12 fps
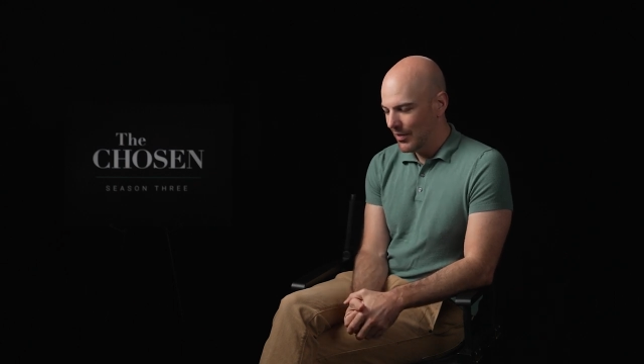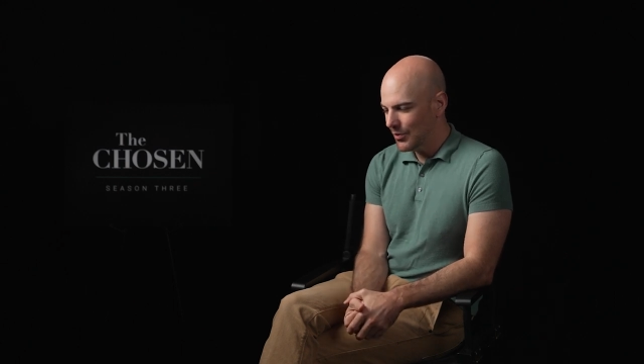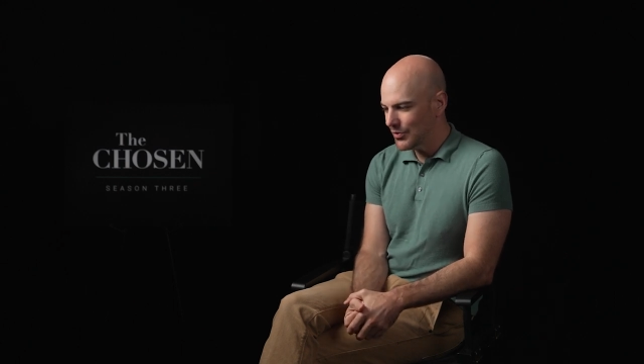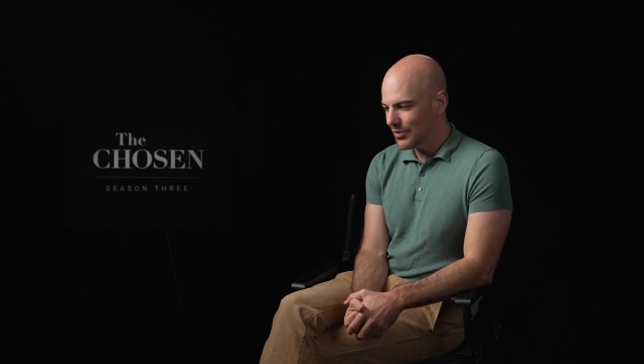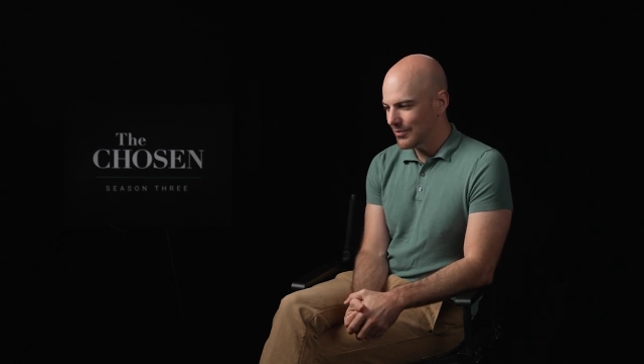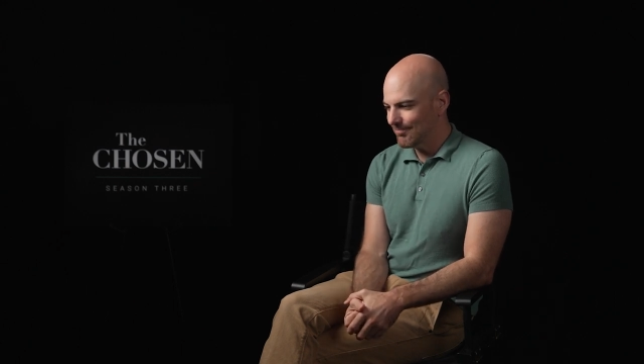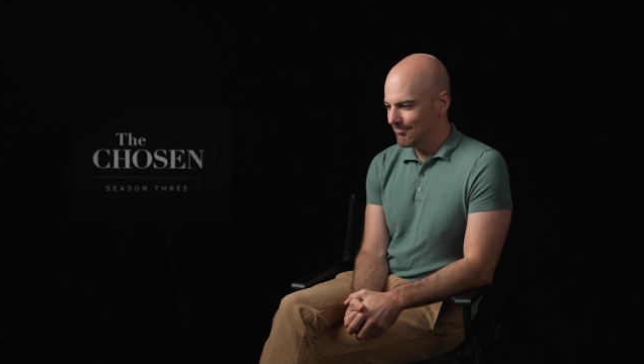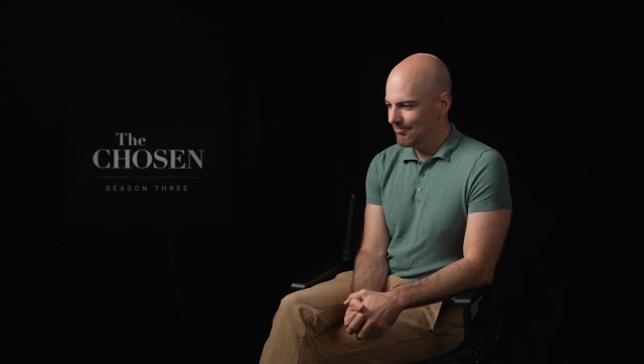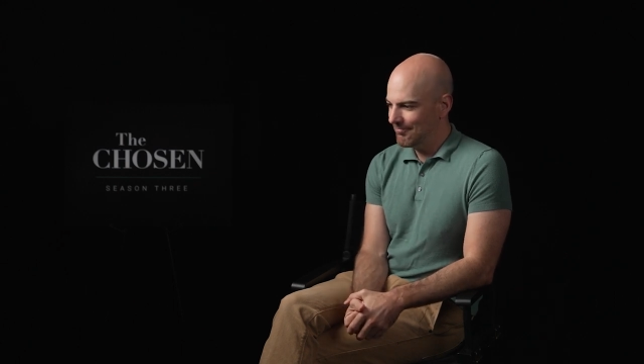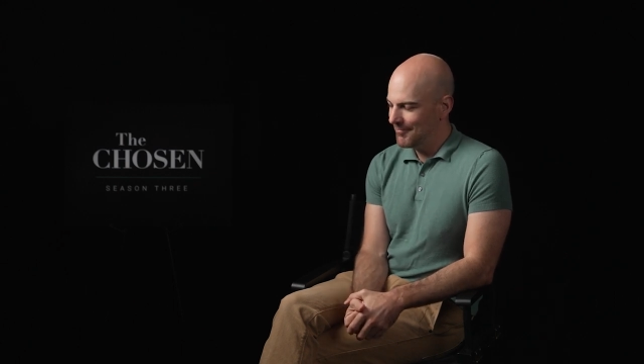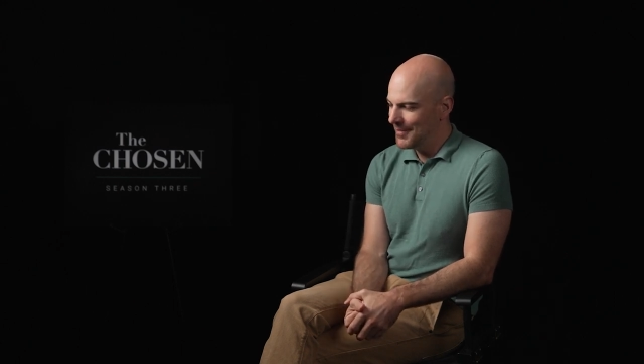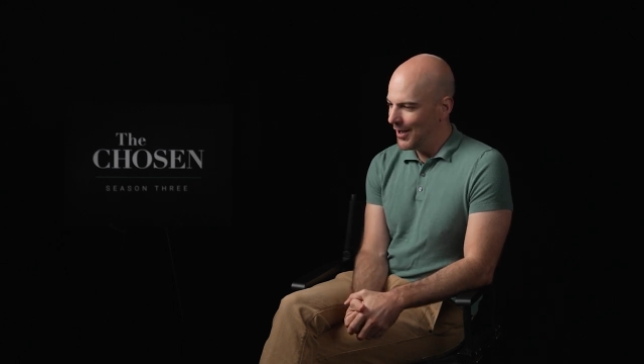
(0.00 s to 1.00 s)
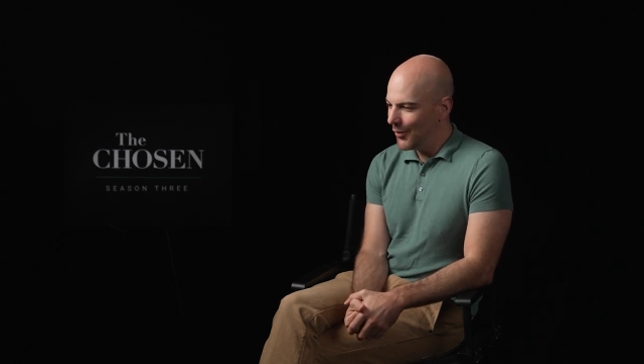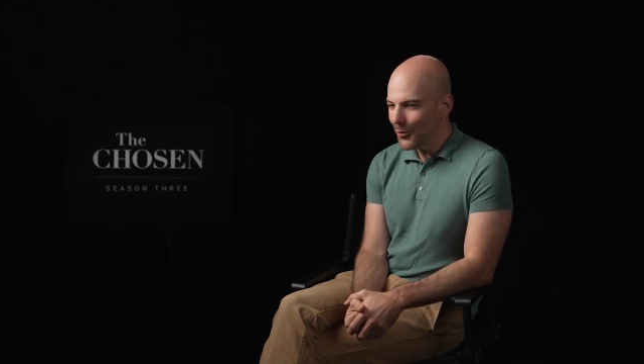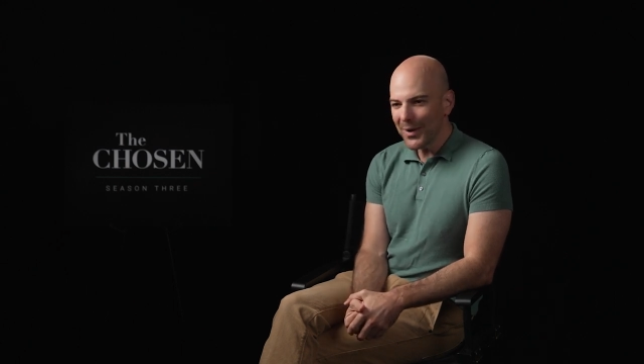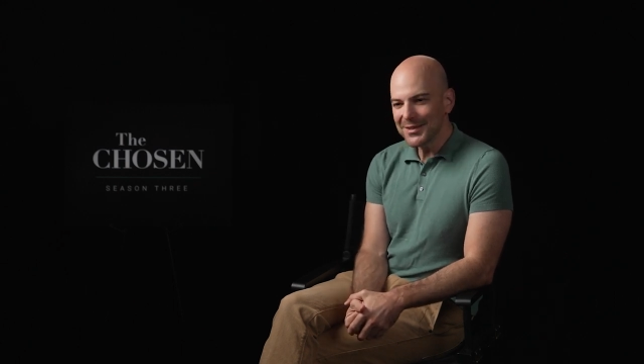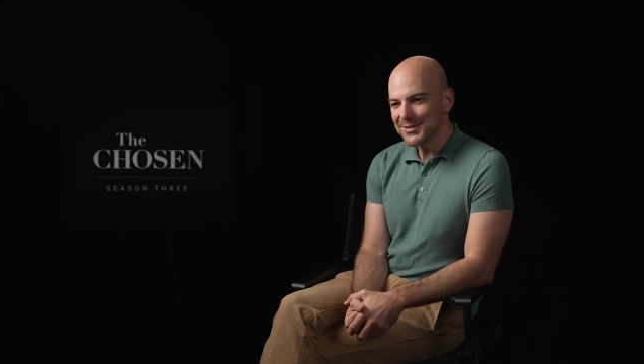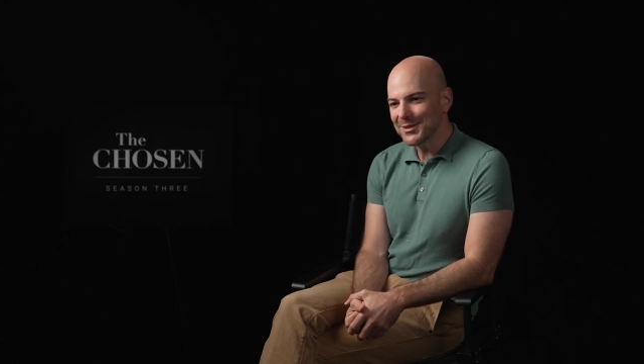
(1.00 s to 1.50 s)
There's other
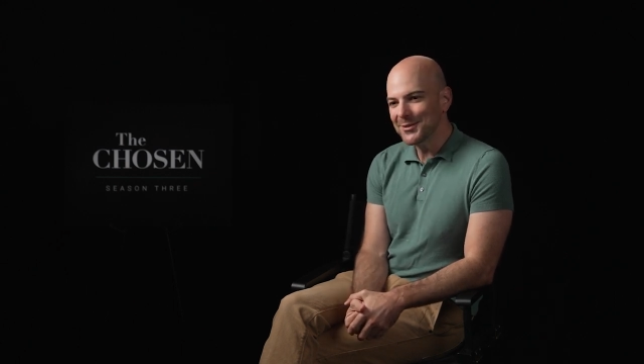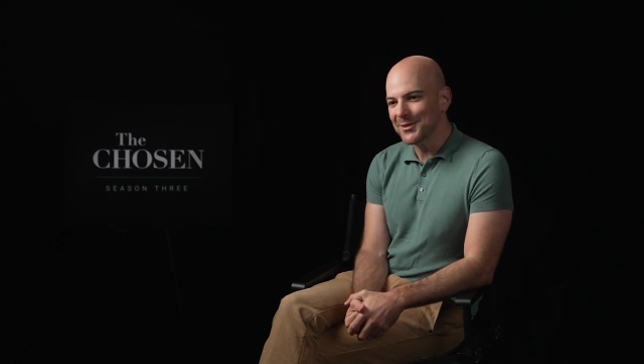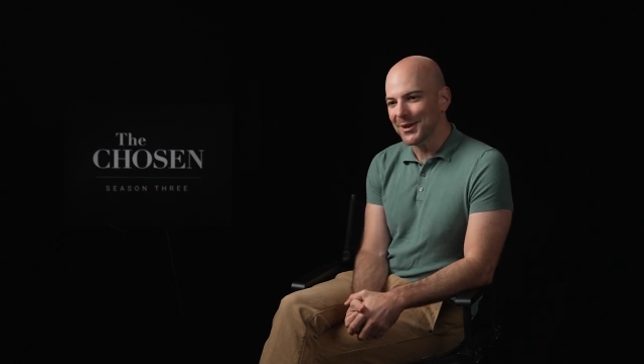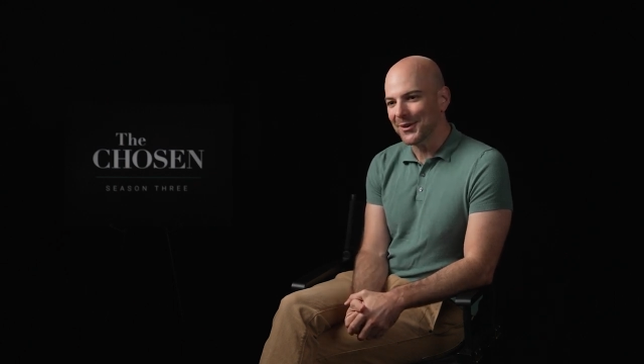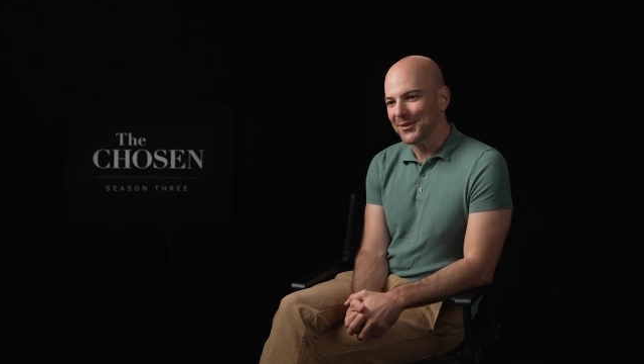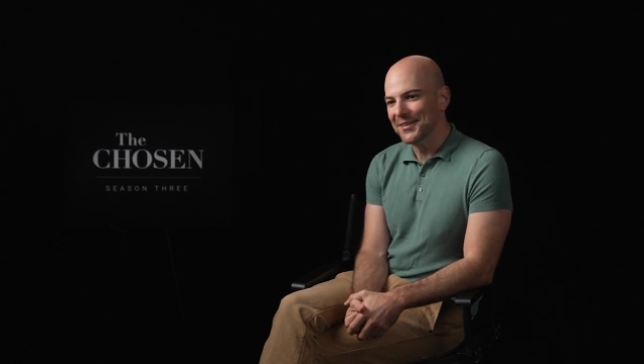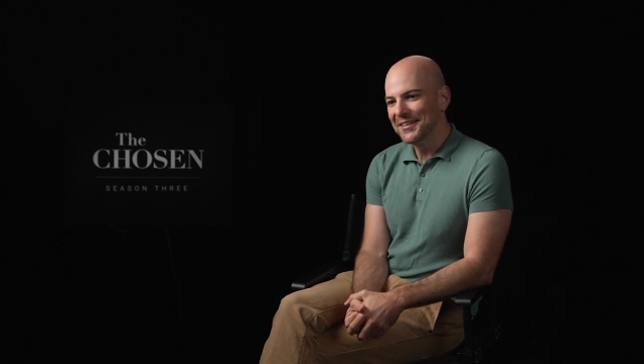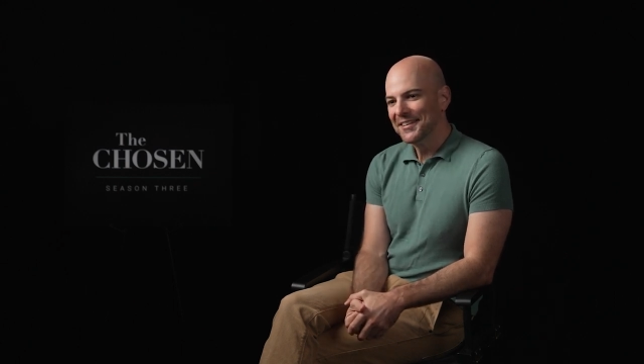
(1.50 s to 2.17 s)
ways too, though.